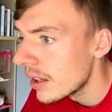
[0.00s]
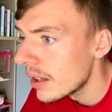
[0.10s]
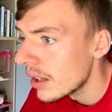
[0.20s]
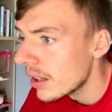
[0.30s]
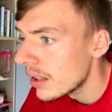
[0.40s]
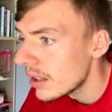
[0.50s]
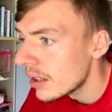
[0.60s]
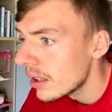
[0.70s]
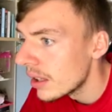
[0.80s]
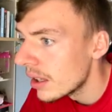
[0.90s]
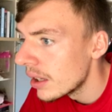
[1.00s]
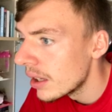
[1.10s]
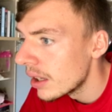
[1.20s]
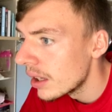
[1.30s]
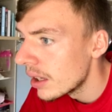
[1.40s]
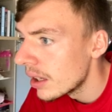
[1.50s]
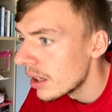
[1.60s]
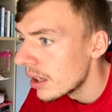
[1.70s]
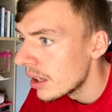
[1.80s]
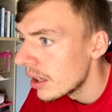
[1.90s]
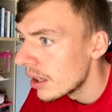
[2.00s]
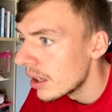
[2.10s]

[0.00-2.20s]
(silence)